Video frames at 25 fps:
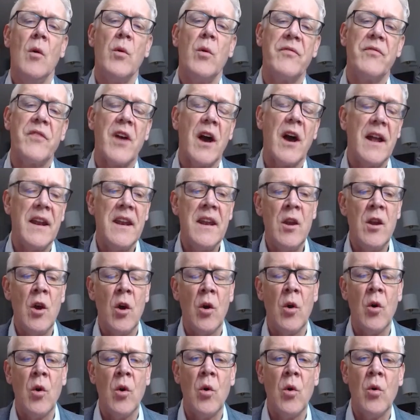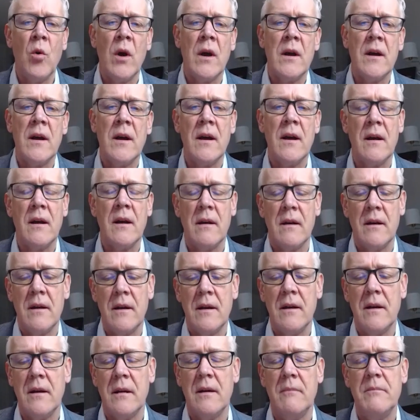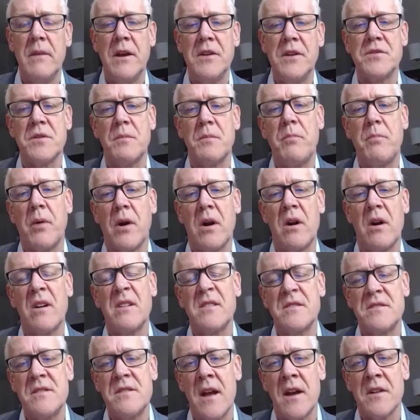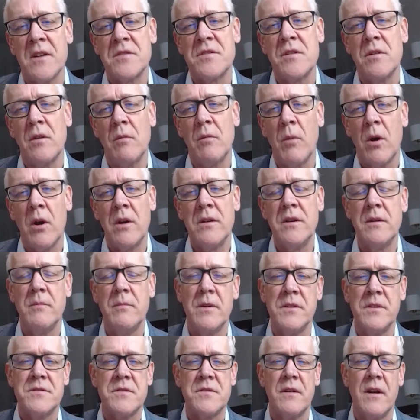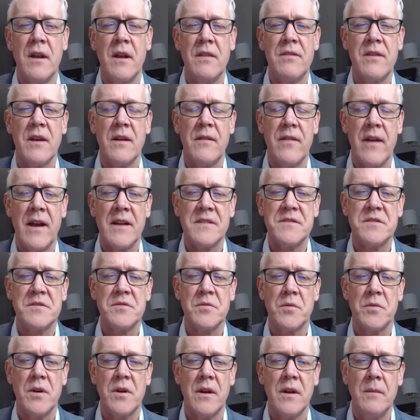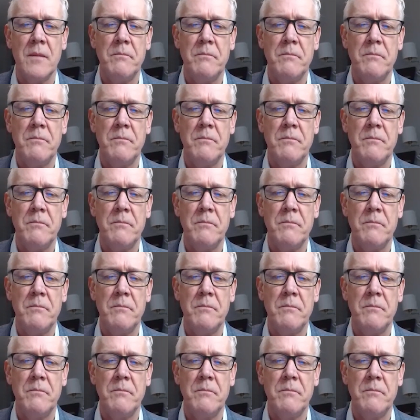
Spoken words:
We've got no major parks, national monuments, or anything of that sort